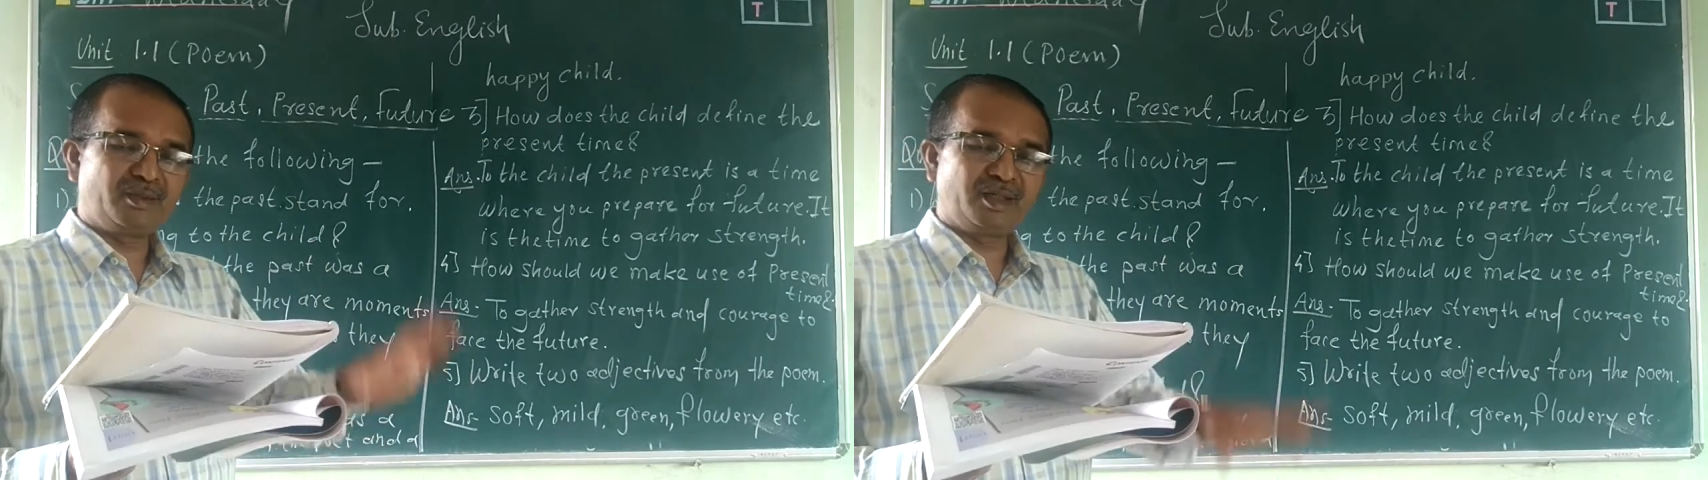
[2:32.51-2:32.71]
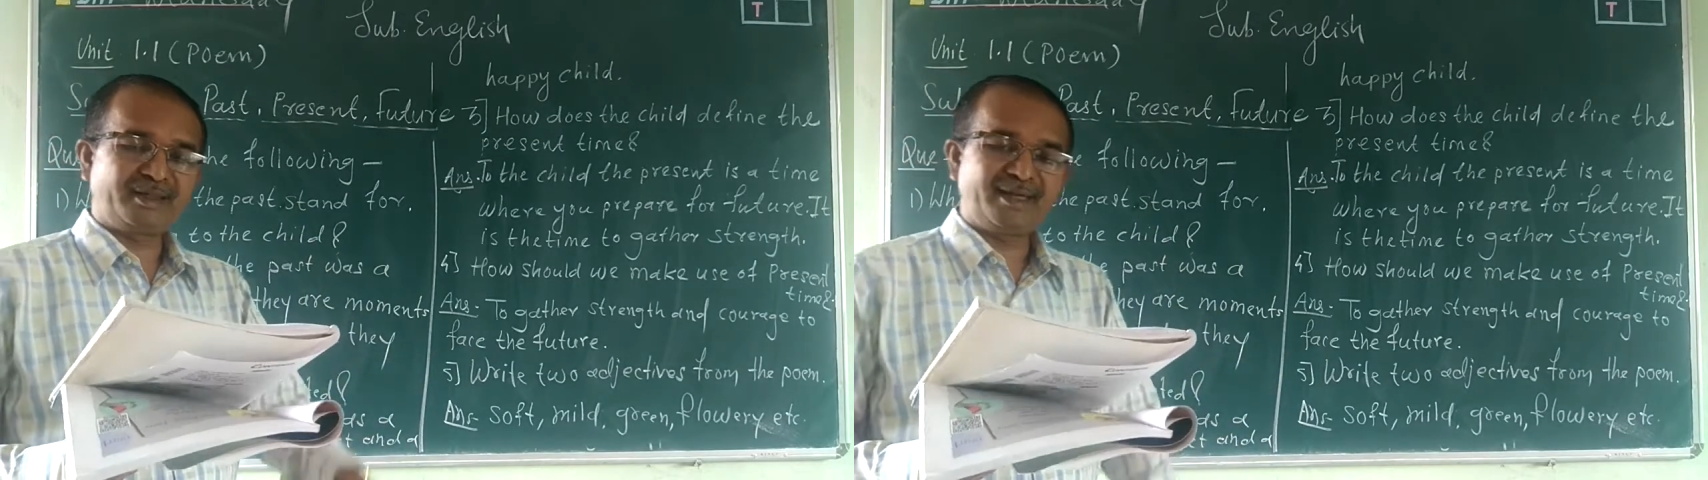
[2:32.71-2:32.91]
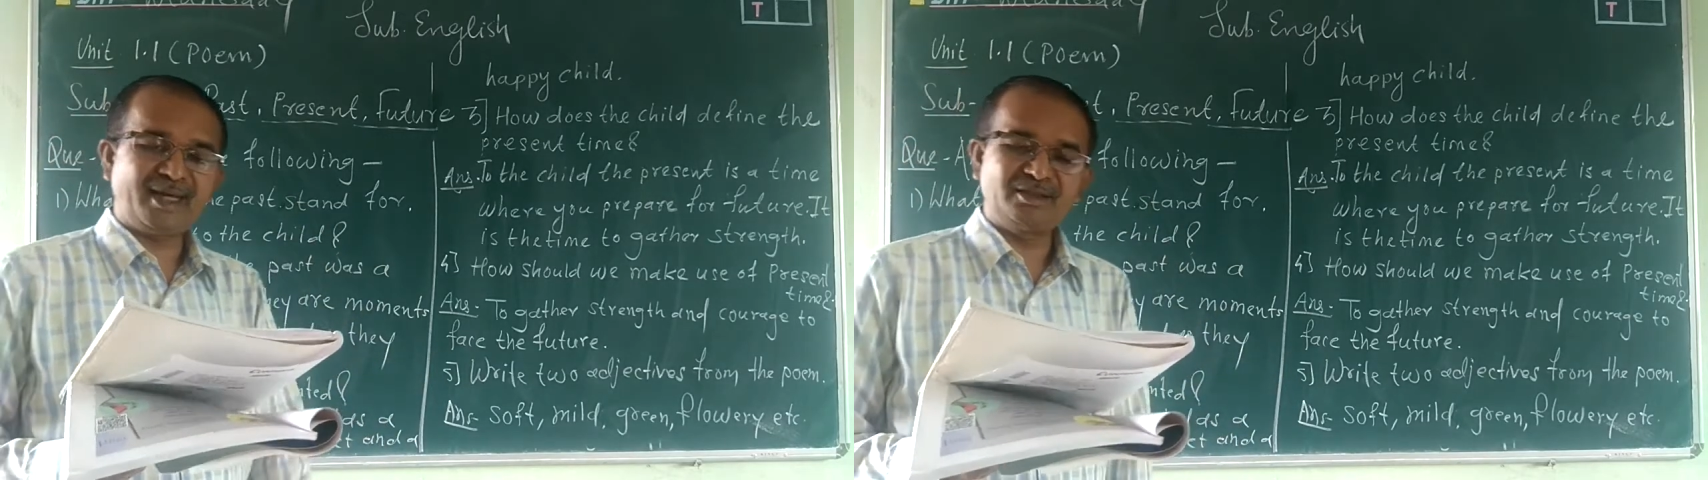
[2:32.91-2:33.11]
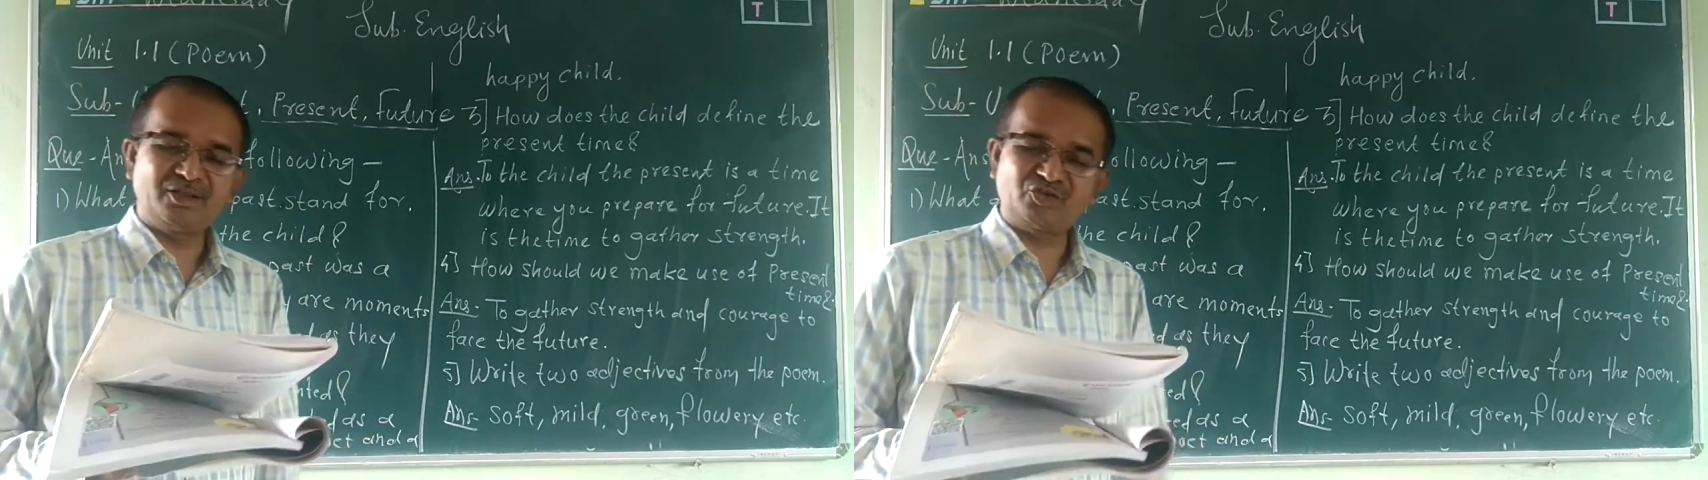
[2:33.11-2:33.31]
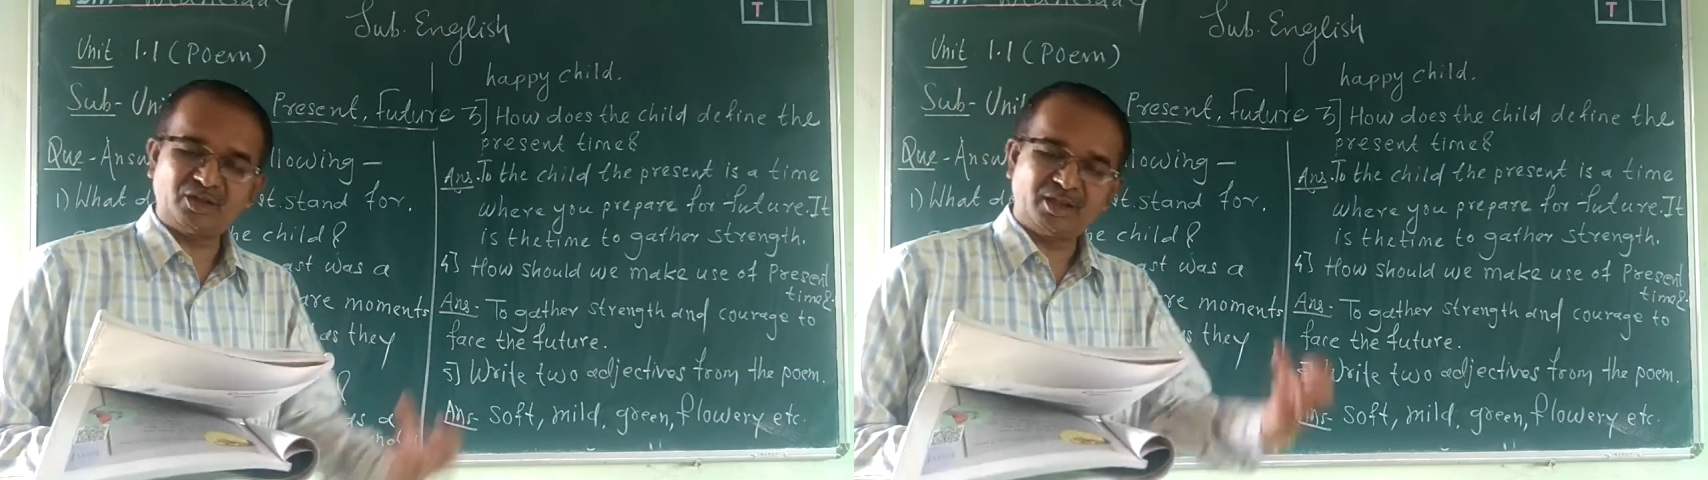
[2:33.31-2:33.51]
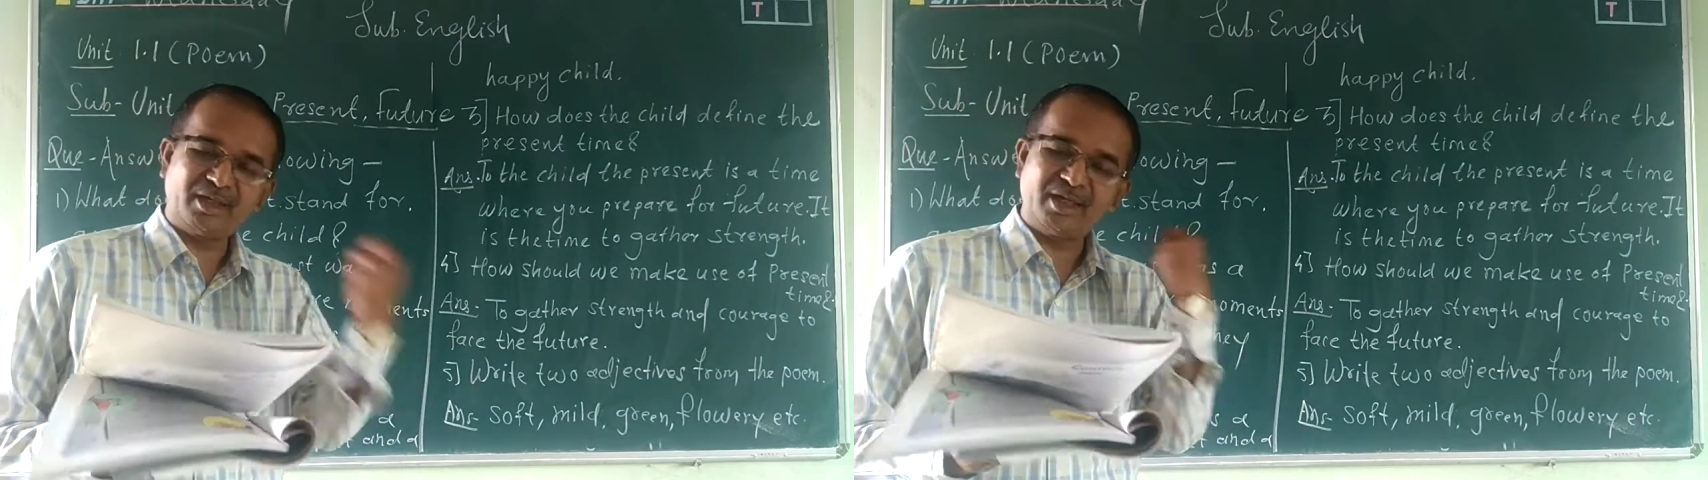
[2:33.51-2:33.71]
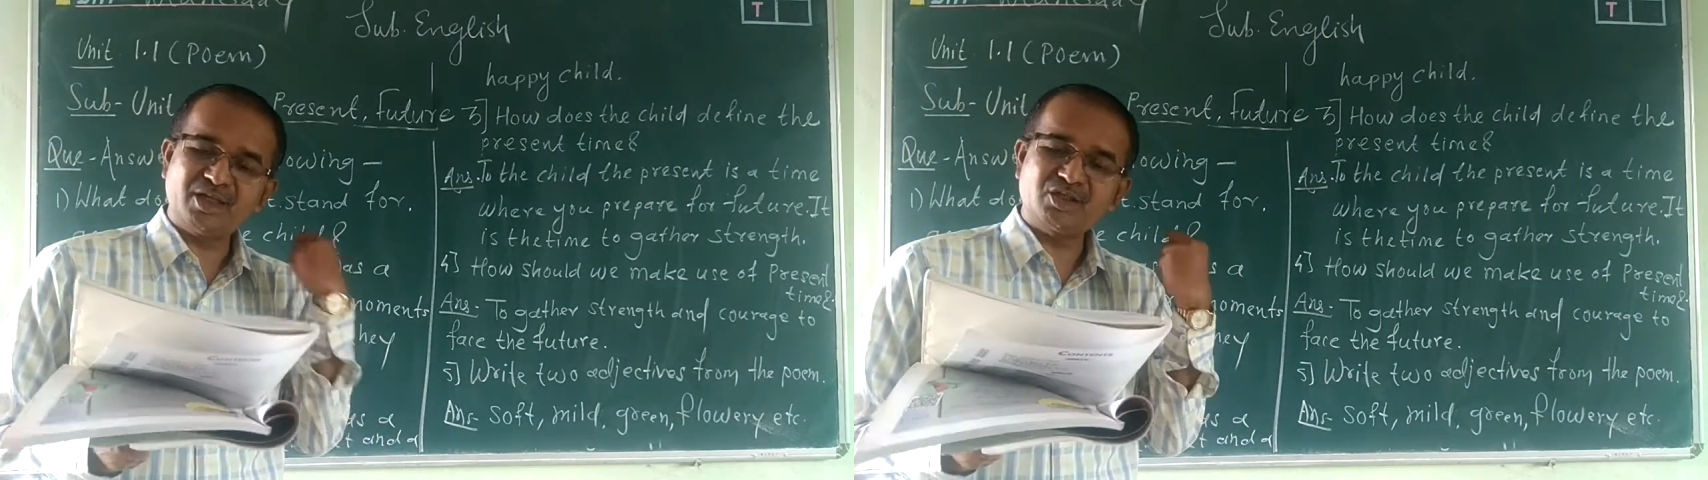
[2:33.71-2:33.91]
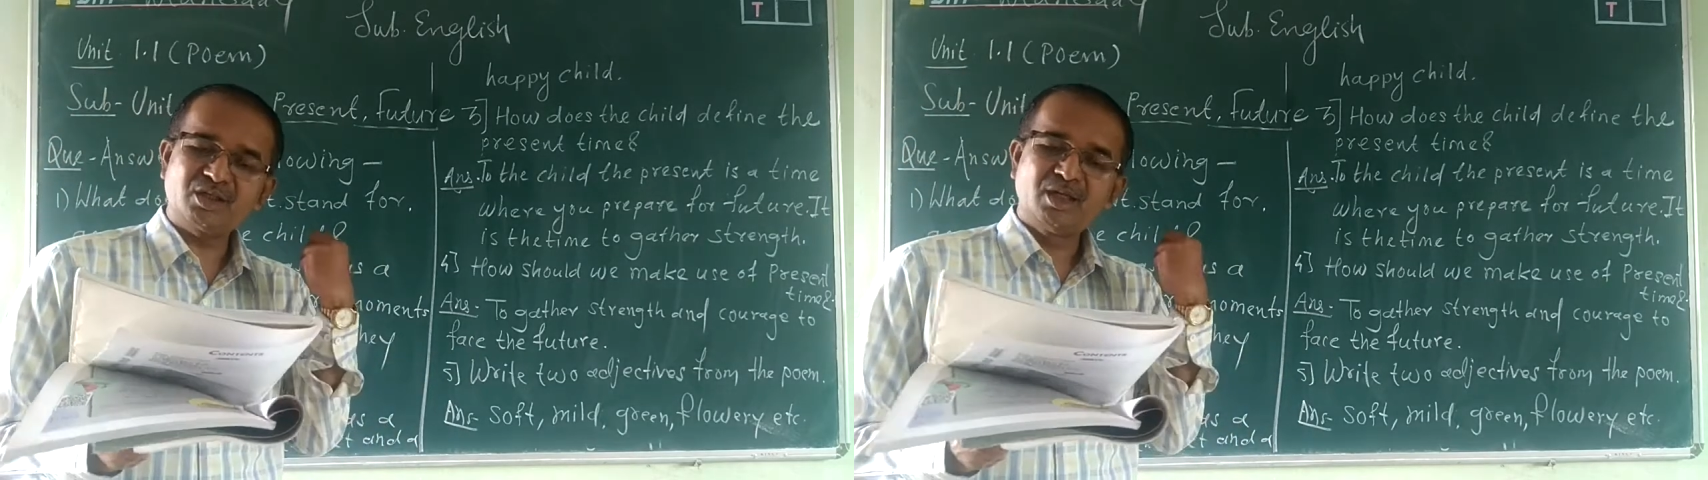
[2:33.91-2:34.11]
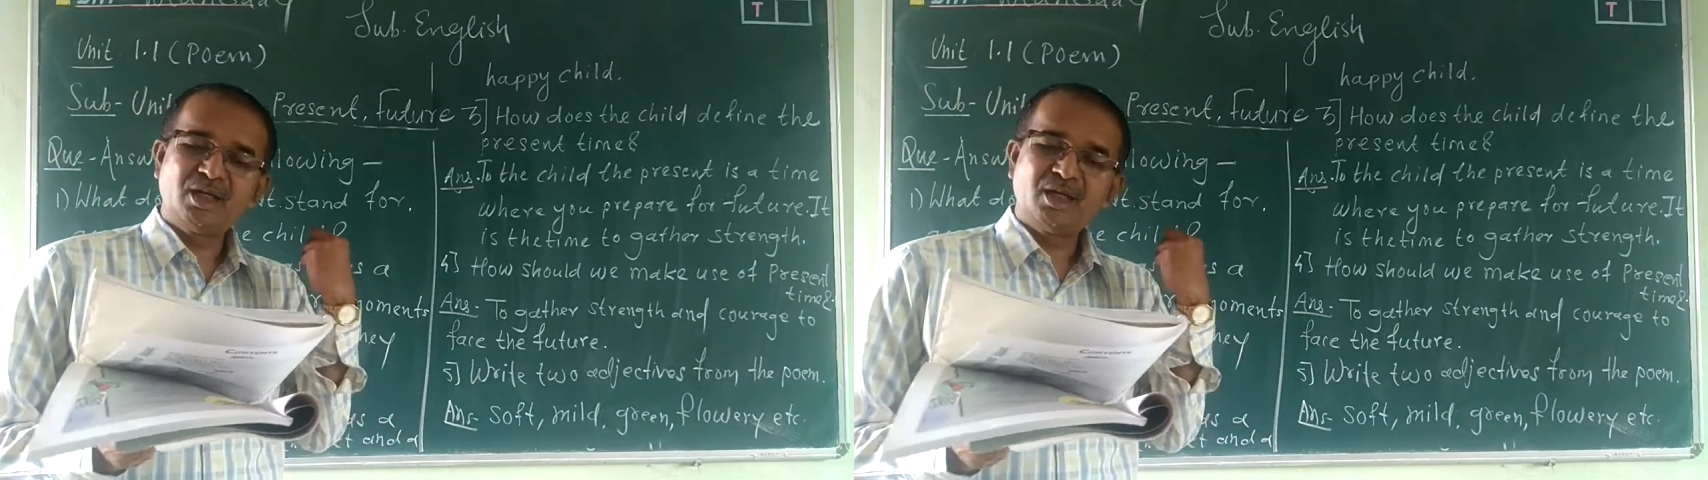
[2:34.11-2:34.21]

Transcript: bird gathers courage